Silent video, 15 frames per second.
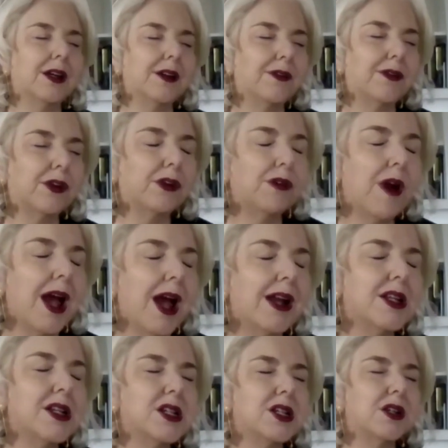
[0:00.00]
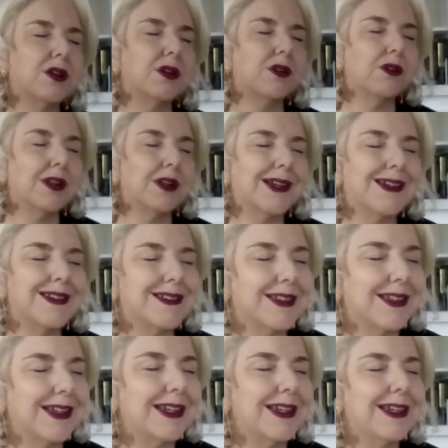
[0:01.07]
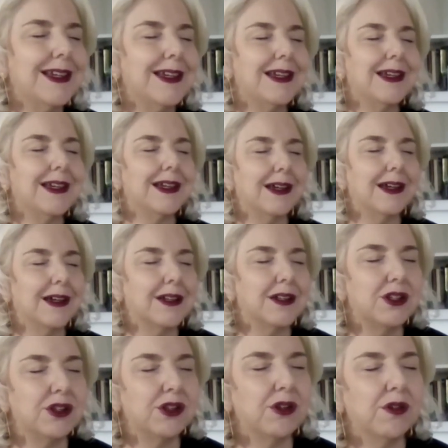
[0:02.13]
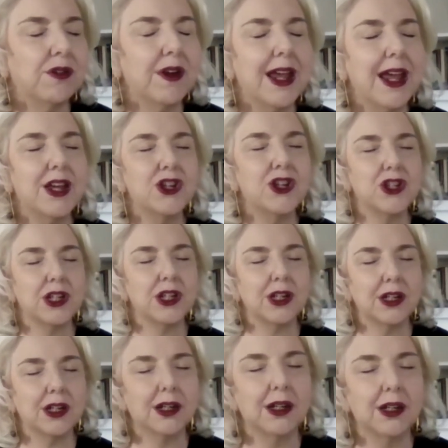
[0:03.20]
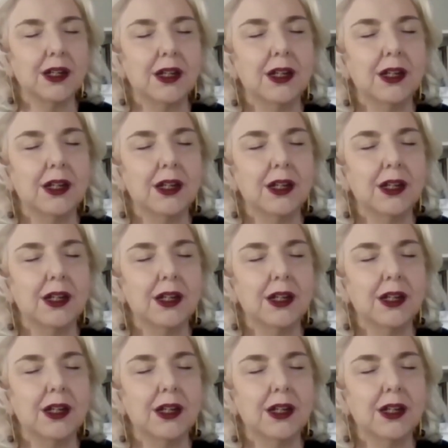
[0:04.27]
For gratitude is the key to creation,